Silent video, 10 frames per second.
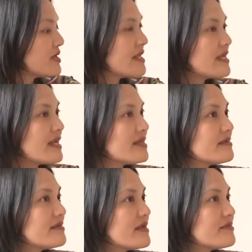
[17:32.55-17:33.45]
bring
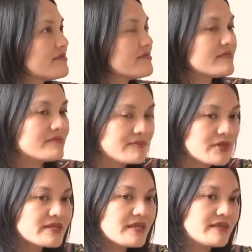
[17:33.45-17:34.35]
and
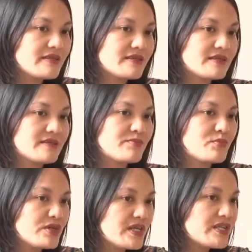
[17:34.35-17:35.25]
building this
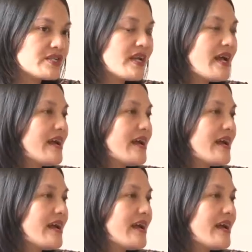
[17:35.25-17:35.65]
bridge,